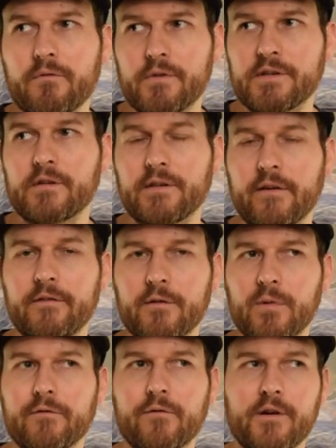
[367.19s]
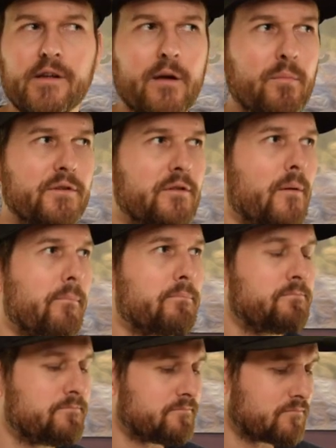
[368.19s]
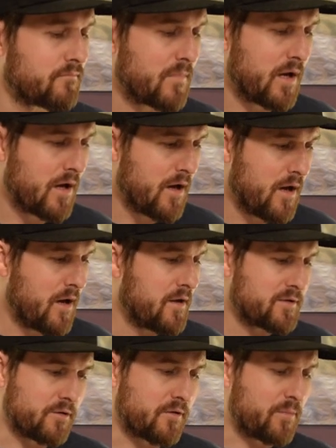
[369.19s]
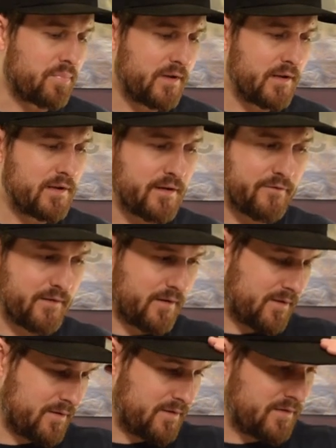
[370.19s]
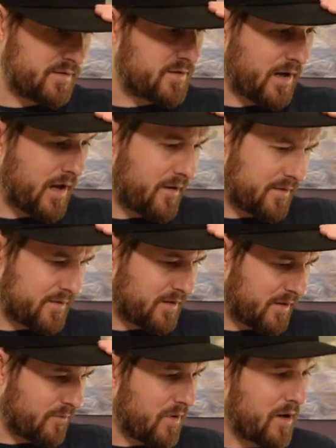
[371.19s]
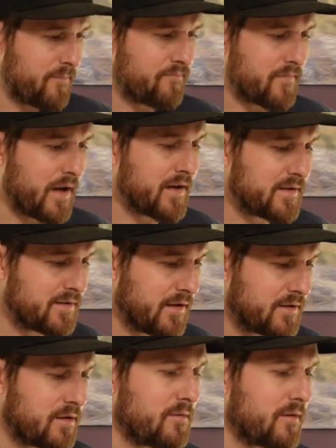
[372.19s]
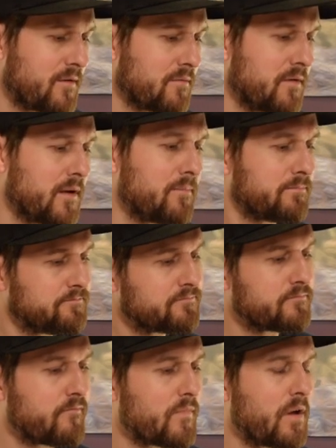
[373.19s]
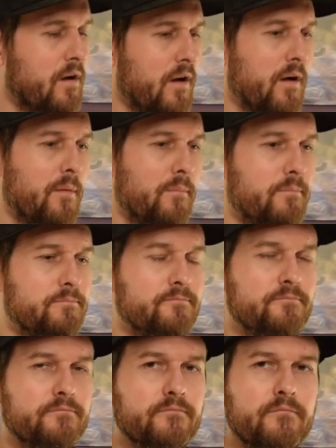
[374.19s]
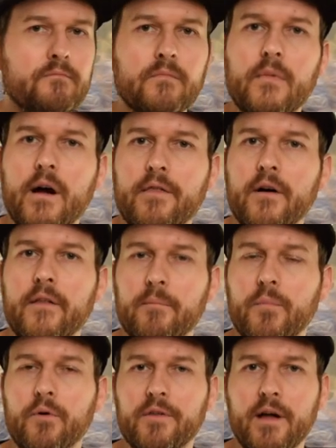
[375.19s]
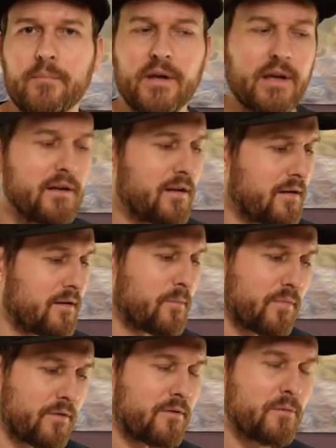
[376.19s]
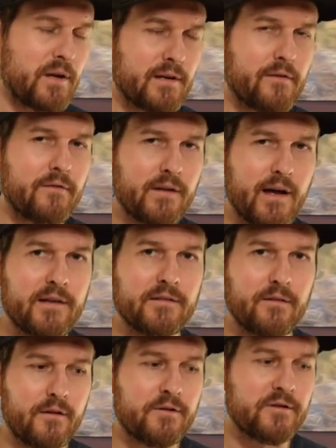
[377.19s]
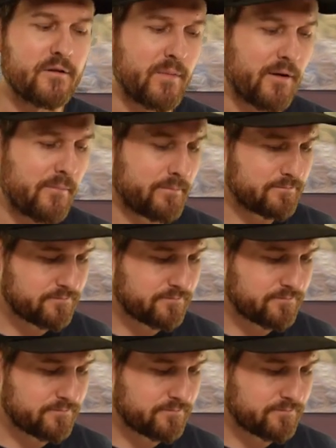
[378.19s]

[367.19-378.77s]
This could definitely be 48%. So completely different styles here. Well, I guess like two and three, um, I thought that both had peat in it. Number three definitely has a larger amount.